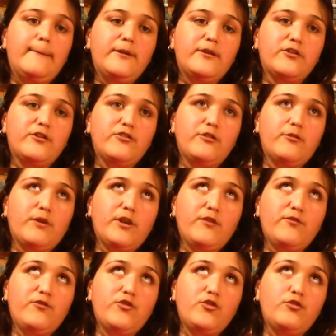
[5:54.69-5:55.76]
You can do it one
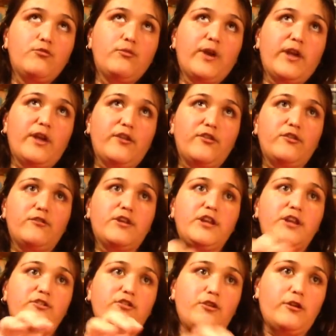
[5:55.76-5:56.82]
of 2 ways. You can
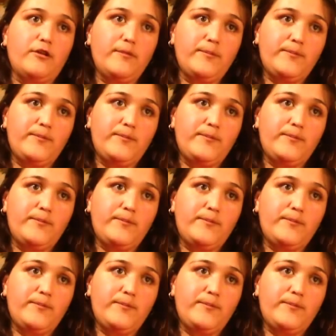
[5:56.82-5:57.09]
either